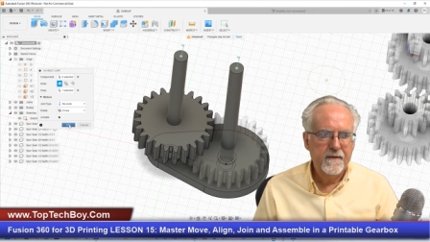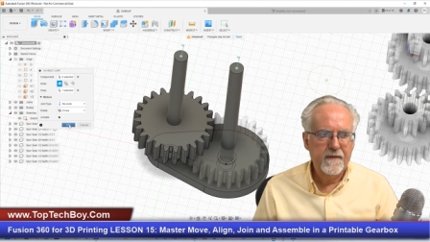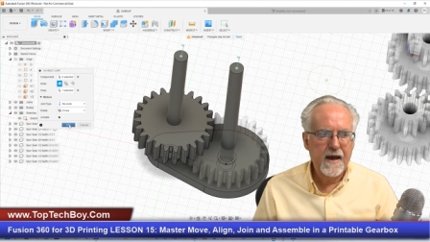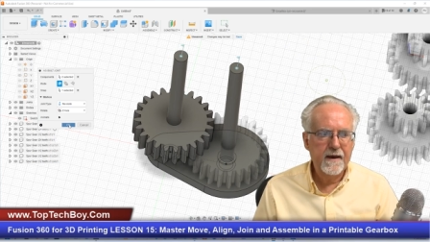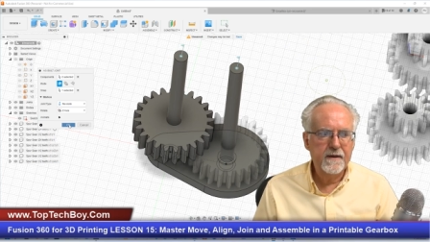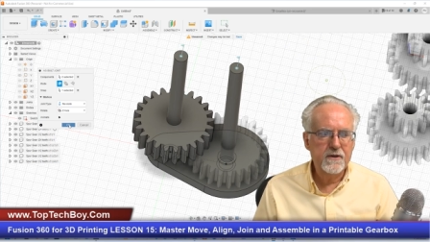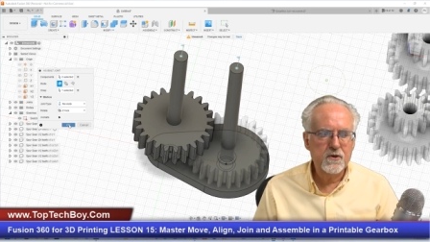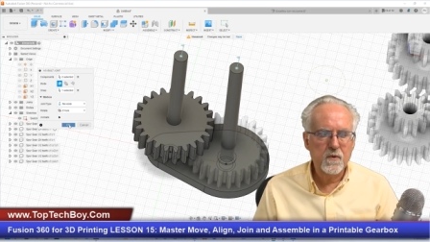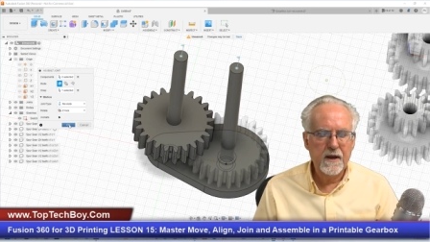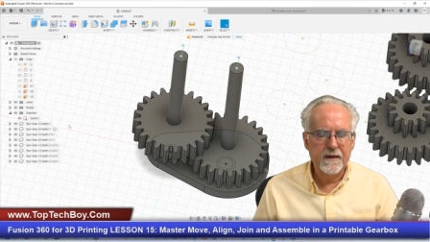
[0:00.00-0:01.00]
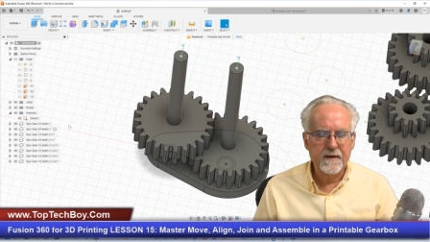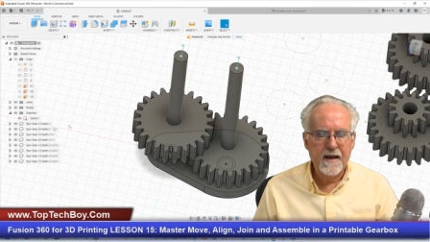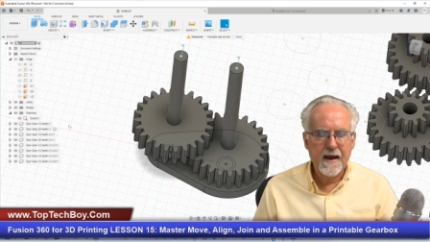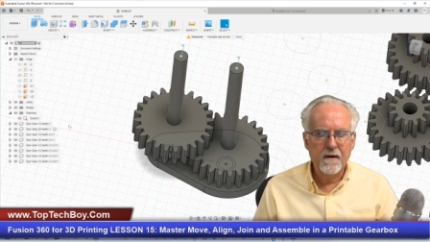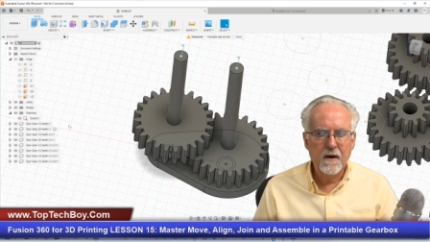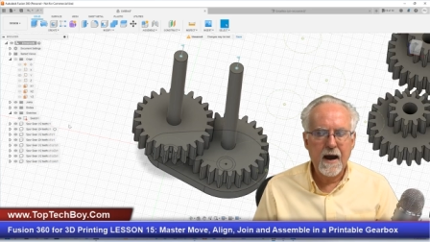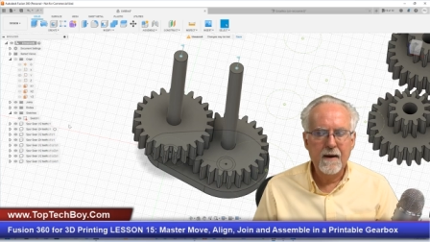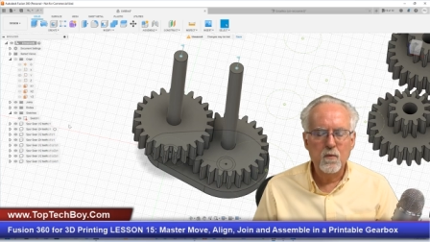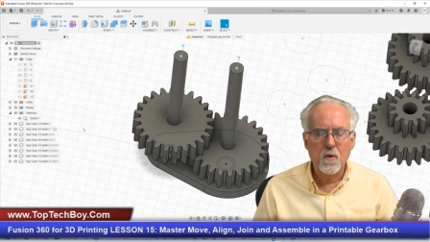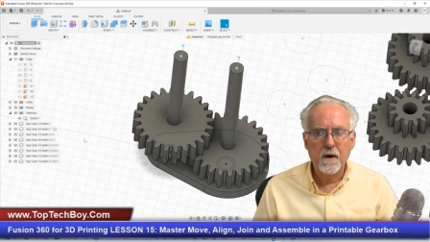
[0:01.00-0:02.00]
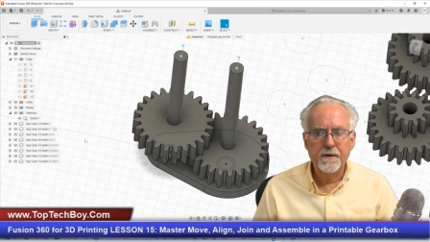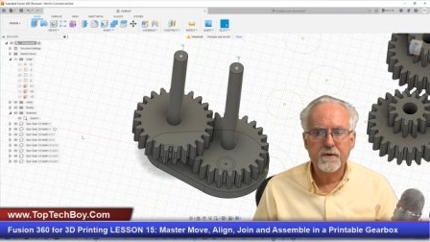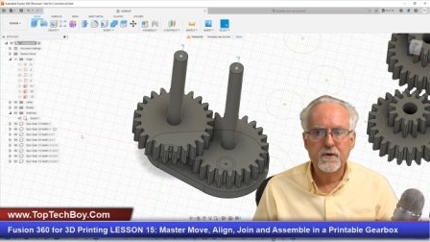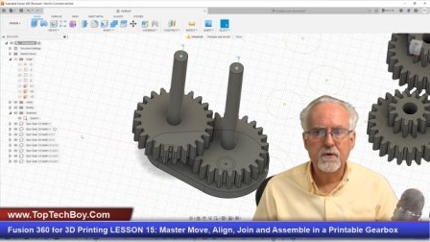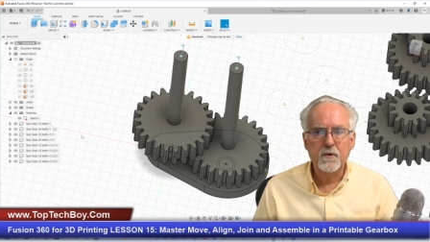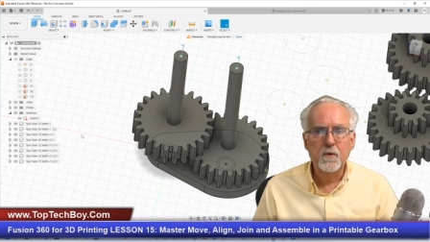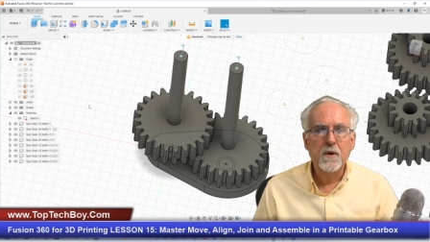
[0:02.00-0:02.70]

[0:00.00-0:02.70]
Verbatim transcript: That is great. Now I want to